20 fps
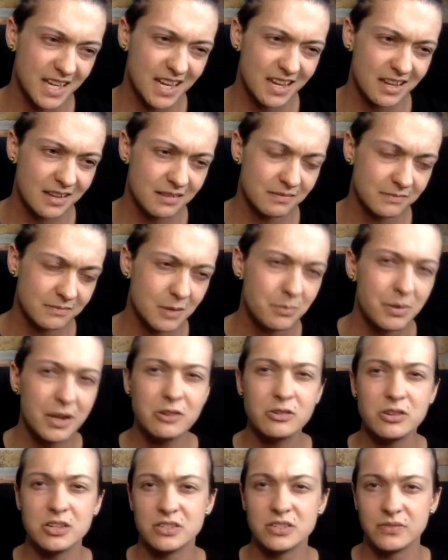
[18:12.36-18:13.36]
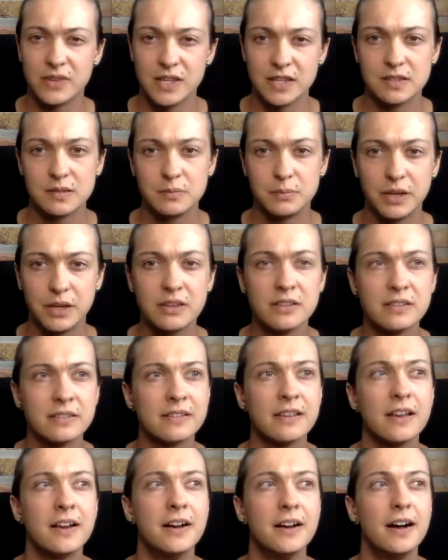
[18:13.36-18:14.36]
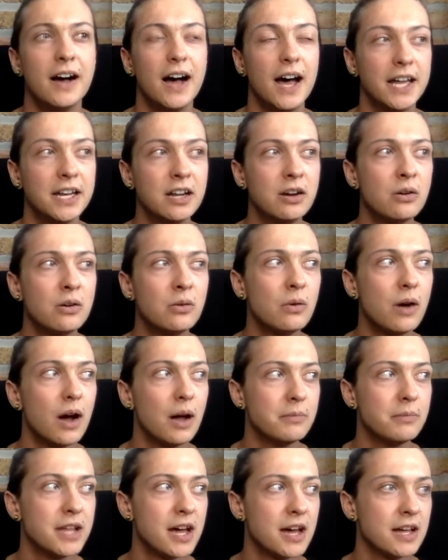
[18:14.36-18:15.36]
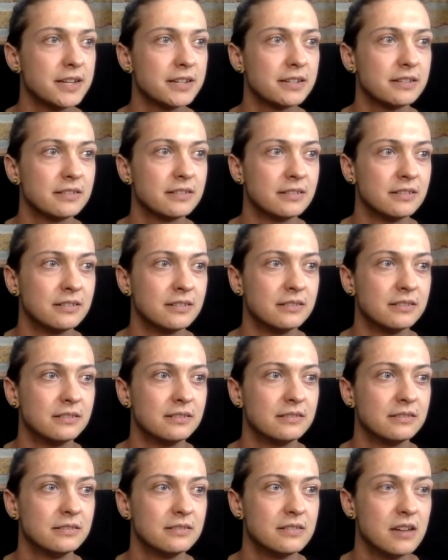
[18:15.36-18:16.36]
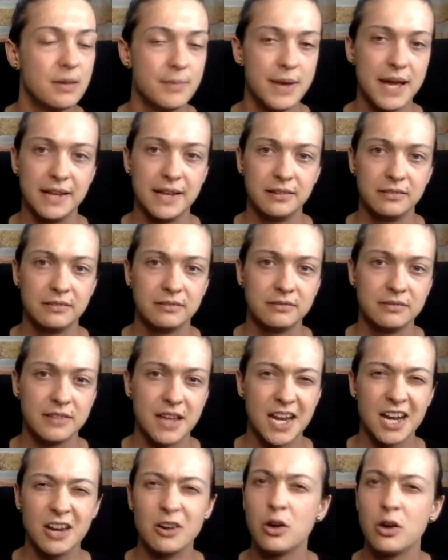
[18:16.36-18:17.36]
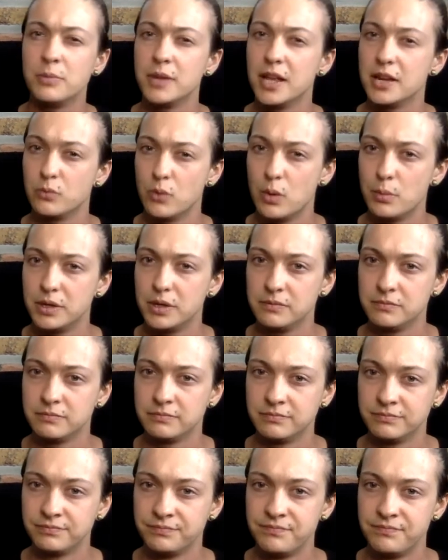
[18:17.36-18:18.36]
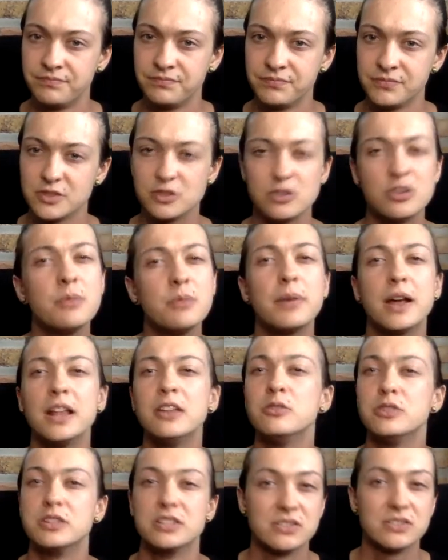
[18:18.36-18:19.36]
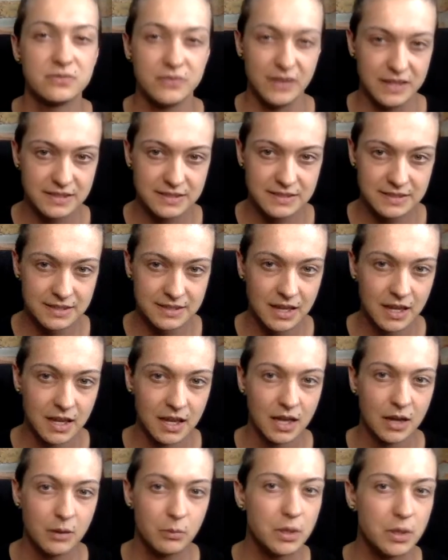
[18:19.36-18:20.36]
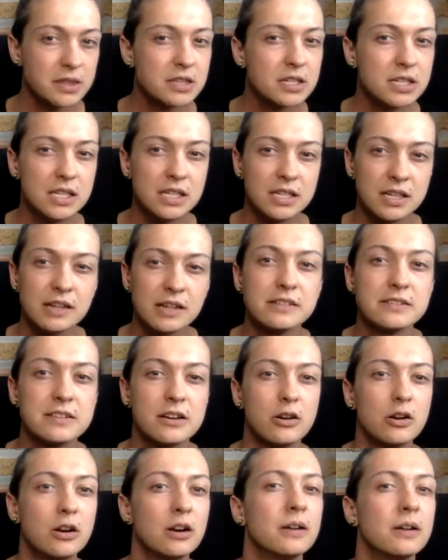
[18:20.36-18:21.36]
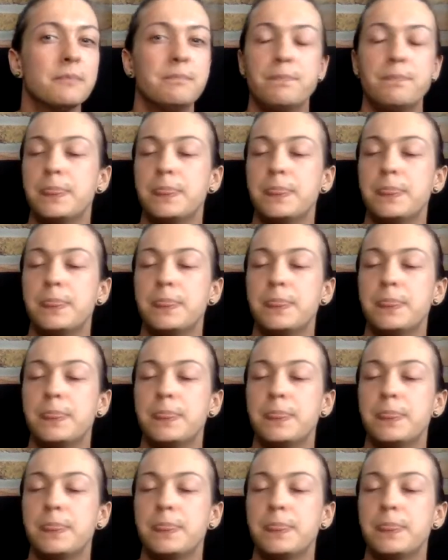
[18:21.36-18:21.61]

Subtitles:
yeah, non-binary just fits, because I know I'm not a man, and I know I'm not a woman. So non-binary just fits. What the details are,